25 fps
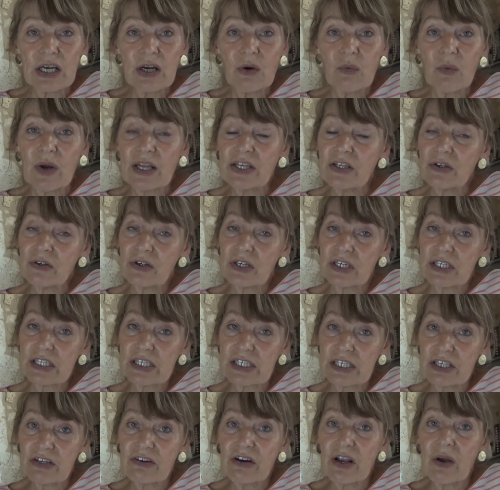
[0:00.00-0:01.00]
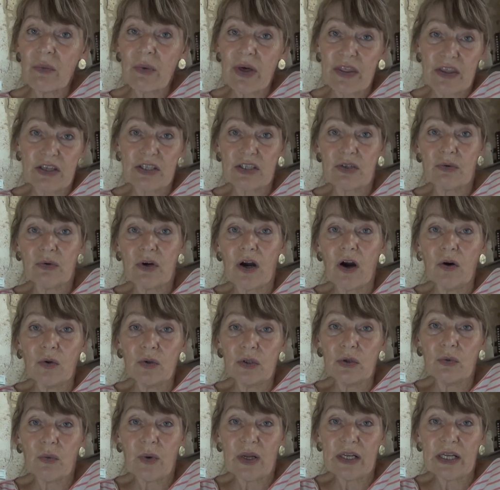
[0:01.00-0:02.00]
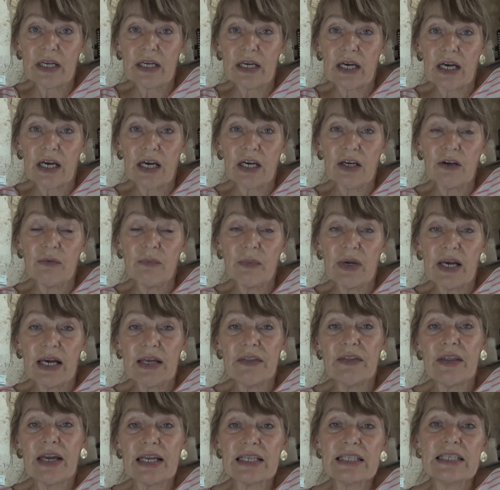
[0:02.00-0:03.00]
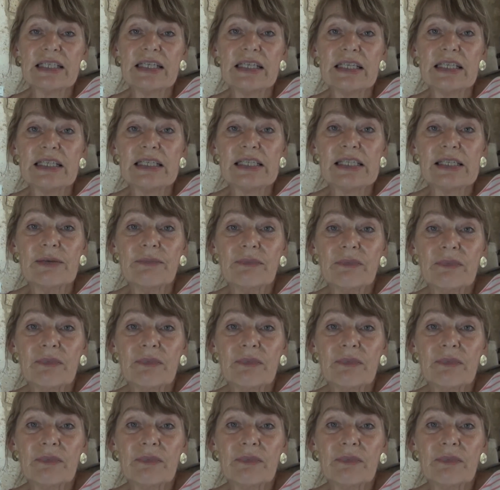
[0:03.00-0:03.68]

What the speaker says: when you're considering whether to hold a wedding at home, and that is,